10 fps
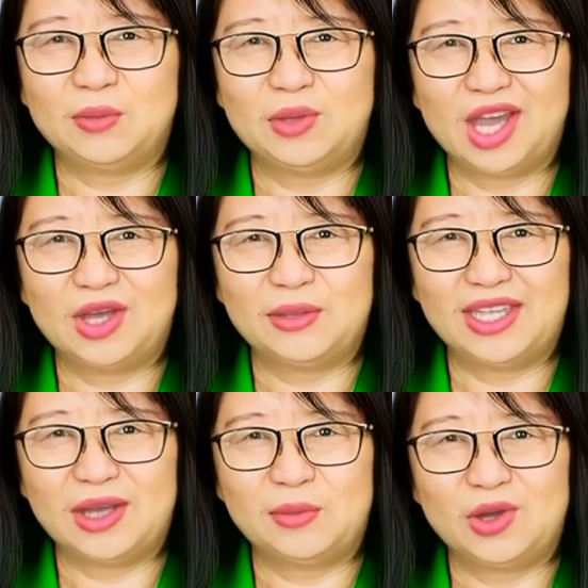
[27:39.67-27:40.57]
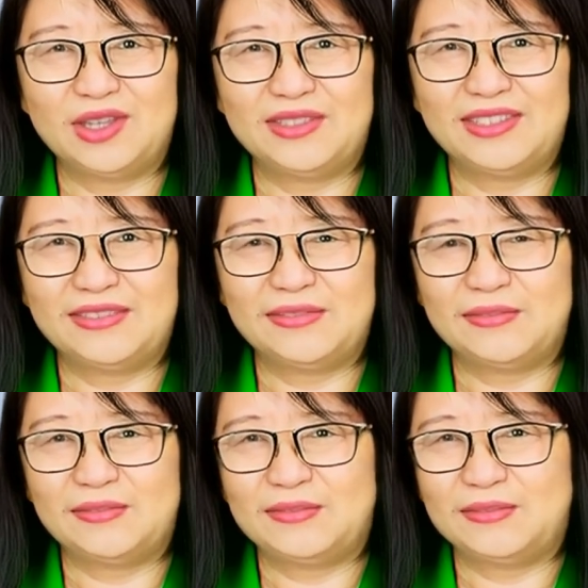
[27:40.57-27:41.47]
We all become one.
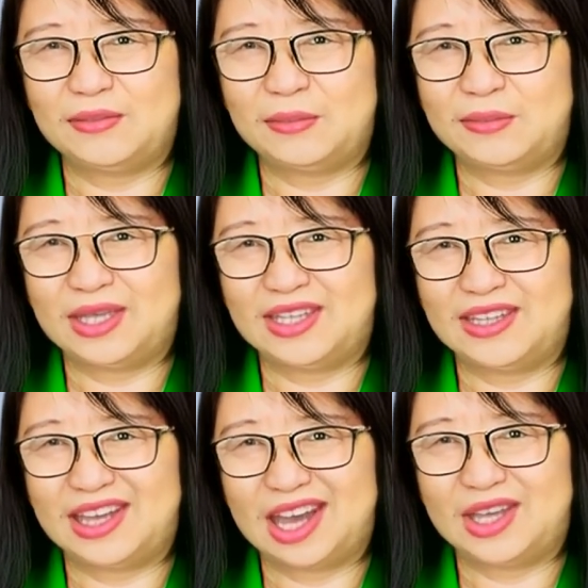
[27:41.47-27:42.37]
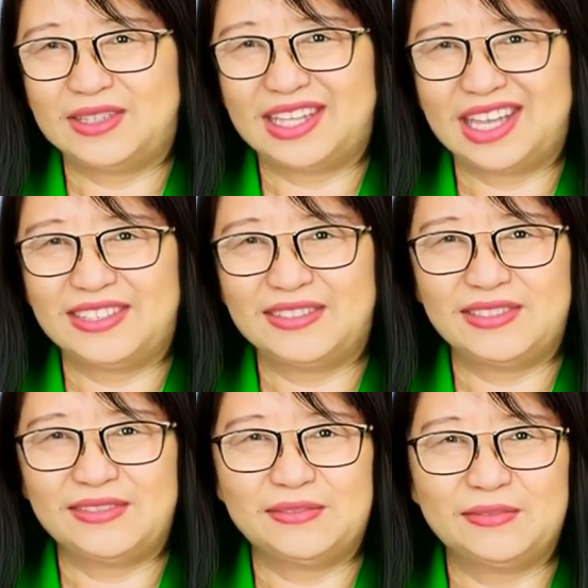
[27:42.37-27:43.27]
B. Holidays.